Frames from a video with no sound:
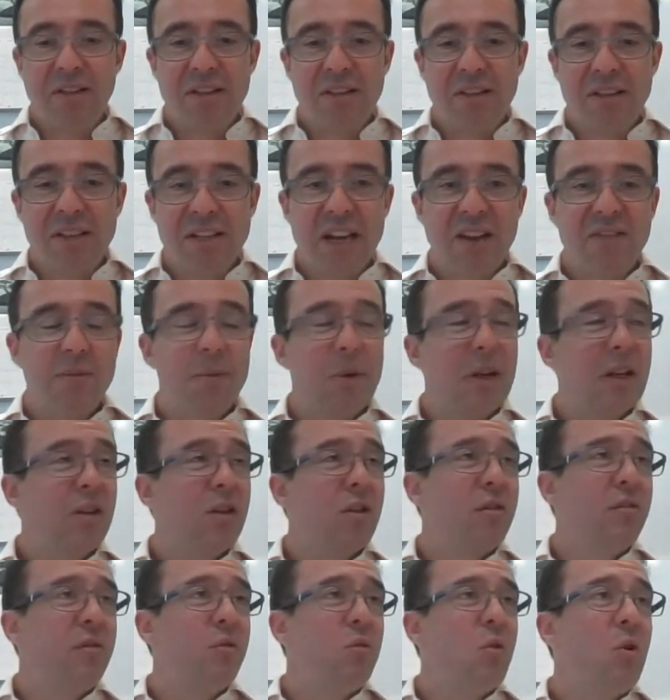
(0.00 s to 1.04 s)
There's going to have to be a
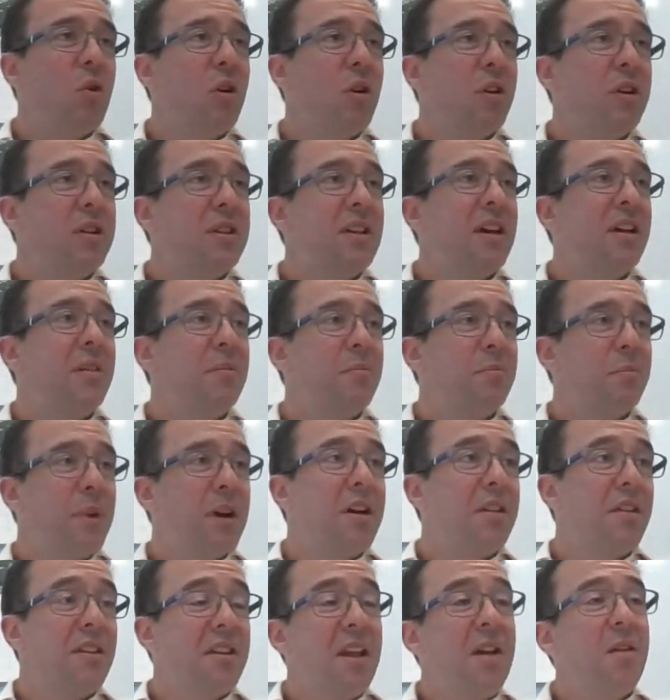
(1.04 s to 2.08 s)
lot of work done
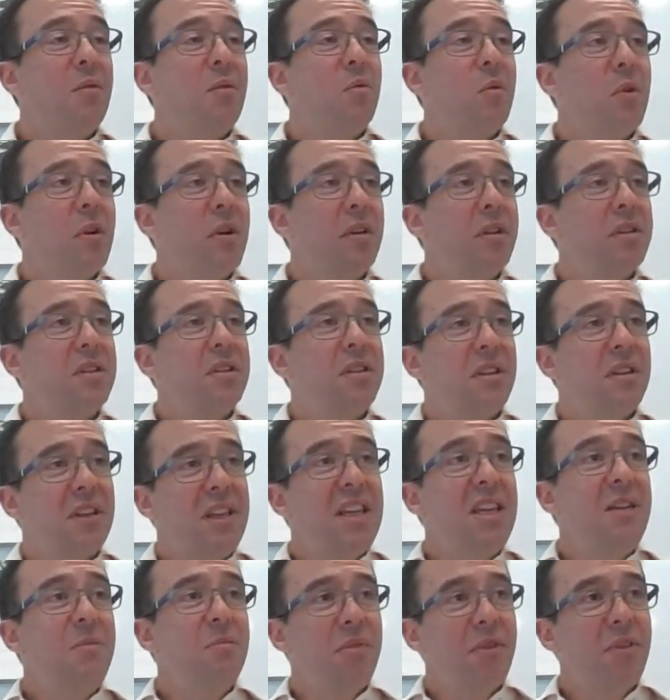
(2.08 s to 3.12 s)
by the networks to
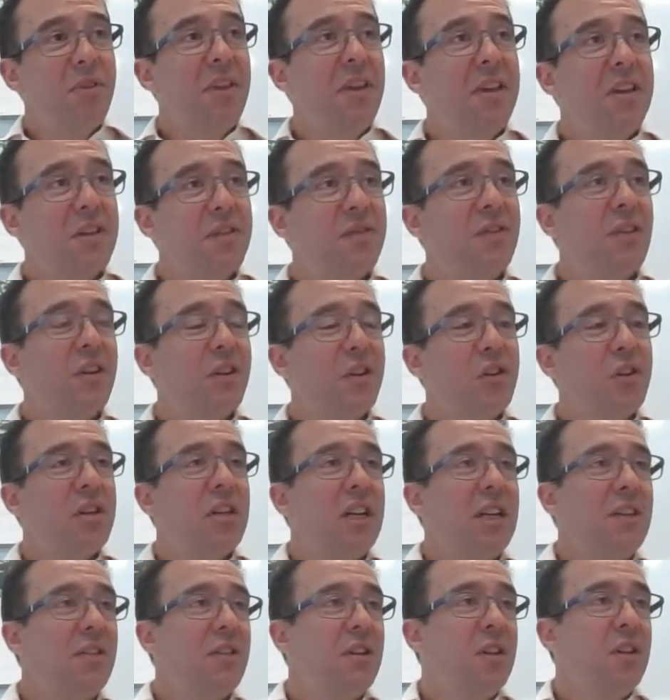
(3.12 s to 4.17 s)
keep things
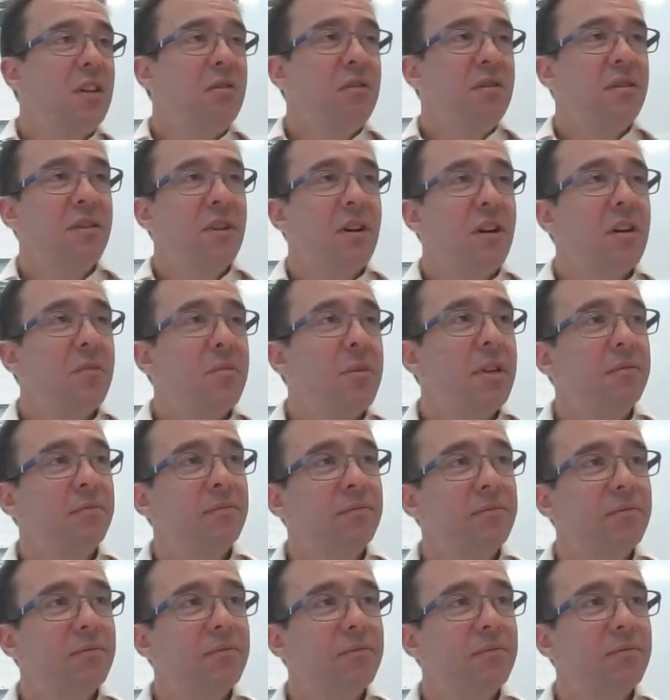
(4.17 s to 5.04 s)
functioning in the new environment.